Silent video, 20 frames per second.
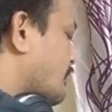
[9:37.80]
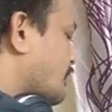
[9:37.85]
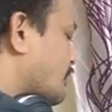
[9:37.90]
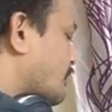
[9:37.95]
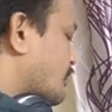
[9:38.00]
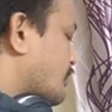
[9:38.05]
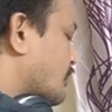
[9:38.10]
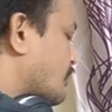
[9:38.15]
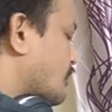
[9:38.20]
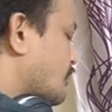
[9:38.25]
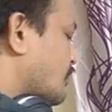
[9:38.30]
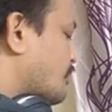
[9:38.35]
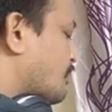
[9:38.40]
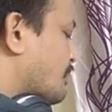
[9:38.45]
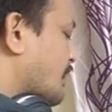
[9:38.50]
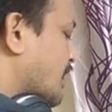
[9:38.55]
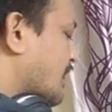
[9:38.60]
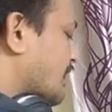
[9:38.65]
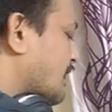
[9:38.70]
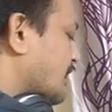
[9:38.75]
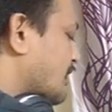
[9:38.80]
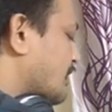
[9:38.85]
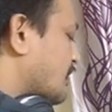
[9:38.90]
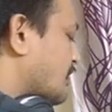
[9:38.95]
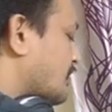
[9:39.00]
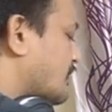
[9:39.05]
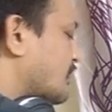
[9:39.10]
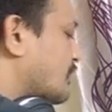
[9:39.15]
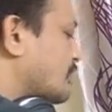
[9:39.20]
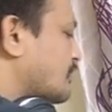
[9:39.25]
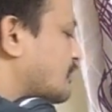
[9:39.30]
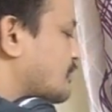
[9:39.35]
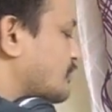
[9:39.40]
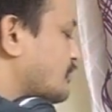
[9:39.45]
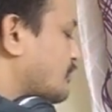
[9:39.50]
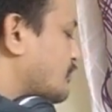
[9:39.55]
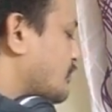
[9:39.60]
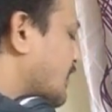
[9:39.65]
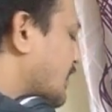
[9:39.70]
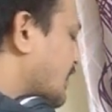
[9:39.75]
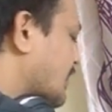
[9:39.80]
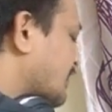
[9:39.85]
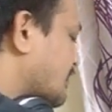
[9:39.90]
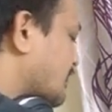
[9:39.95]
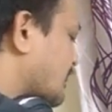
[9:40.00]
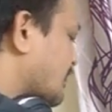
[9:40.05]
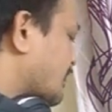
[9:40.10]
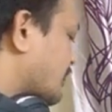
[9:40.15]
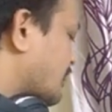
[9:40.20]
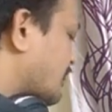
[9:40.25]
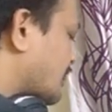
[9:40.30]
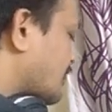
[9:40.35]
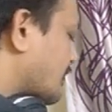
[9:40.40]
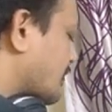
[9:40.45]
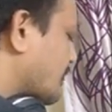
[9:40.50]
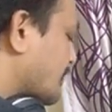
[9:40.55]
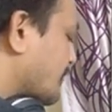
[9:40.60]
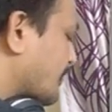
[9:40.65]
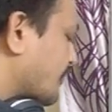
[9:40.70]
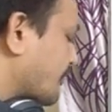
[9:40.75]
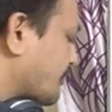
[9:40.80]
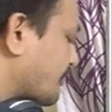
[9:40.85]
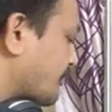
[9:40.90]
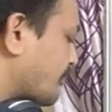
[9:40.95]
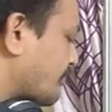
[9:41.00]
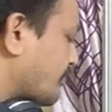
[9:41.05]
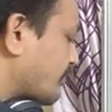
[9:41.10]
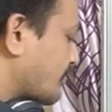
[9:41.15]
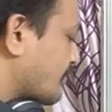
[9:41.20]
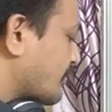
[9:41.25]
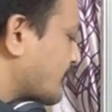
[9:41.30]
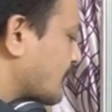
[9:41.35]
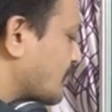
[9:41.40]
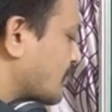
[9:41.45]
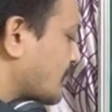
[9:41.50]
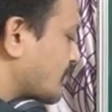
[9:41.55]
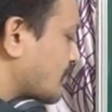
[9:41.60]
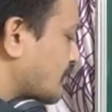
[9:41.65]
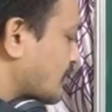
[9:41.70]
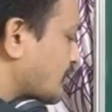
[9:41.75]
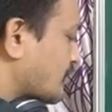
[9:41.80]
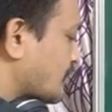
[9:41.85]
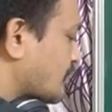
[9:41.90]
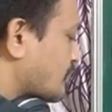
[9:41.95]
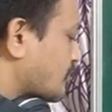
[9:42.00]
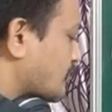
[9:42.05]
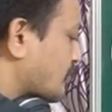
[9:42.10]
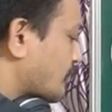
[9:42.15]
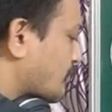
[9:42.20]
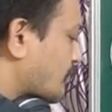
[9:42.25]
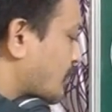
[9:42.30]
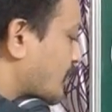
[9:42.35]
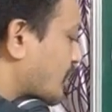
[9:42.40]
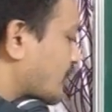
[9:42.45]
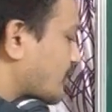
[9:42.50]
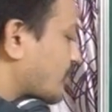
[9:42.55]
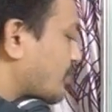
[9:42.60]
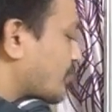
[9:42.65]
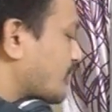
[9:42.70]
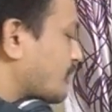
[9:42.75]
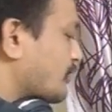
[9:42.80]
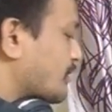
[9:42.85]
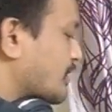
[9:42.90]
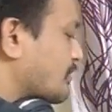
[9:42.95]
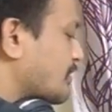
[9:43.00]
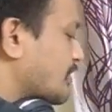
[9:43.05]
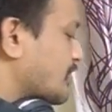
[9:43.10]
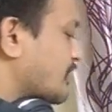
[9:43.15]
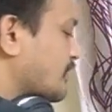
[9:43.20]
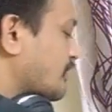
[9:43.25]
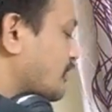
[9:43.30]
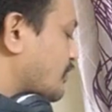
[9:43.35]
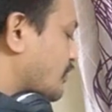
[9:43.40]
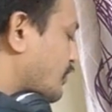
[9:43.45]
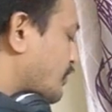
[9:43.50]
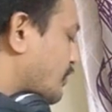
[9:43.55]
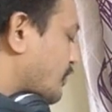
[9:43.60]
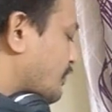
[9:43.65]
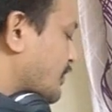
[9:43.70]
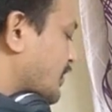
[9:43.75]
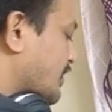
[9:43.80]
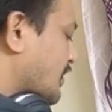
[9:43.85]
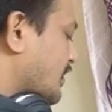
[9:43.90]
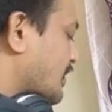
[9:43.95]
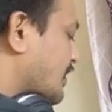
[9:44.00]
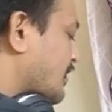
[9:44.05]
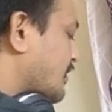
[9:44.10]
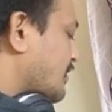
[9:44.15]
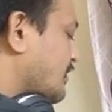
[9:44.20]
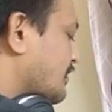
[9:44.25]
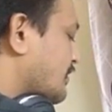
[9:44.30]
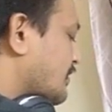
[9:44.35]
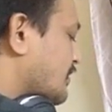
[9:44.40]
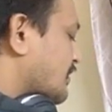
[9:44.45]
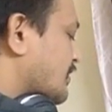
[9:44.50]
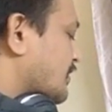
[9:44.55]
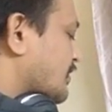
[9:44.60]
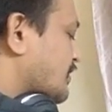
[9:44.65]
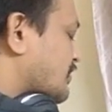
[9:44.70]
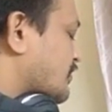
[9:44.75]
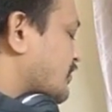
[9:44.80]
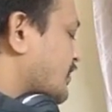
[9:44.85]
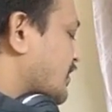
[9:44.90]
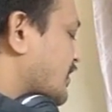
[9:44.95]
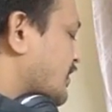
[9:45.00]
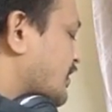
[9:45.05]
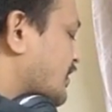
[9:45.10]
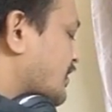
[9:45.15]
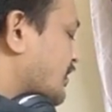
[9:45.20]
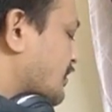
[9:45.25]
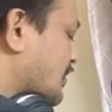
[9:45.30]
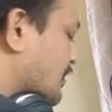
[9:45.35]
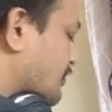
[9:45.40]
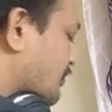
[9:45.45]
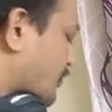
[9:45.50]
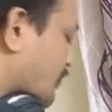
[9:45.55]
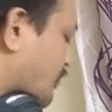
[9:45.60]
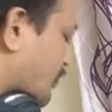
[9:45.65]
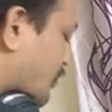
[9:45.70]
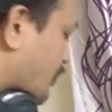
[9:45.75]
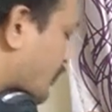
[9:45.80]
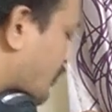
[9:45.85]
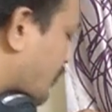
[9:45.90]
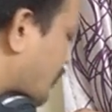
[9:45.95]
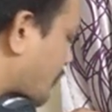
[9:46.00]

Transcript: 2-pentanone, 2-hexanone. So whatever it may be the group here, so anyway more